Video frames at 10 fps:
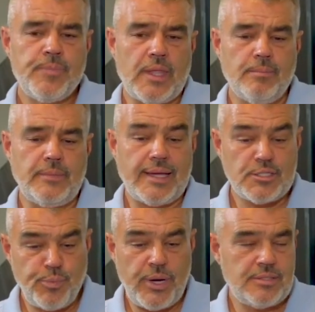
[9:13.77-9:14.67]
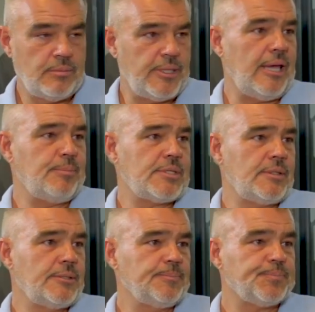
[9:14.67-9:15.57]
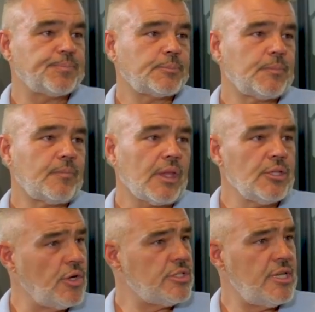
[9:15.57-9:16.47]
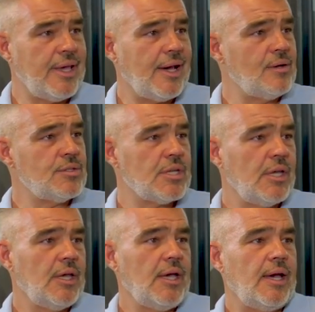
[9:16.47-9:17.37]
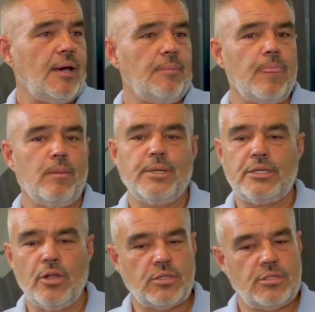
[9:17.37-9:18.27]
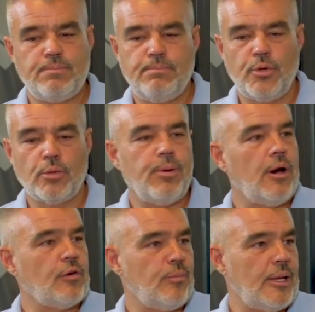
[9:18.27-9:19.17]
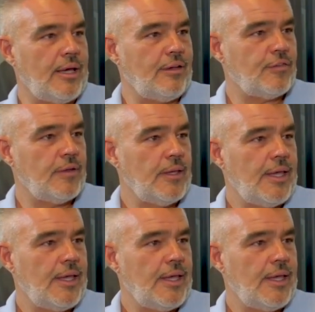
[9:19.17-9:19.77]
dad's present but absent. So he's in the house, but not part of my life.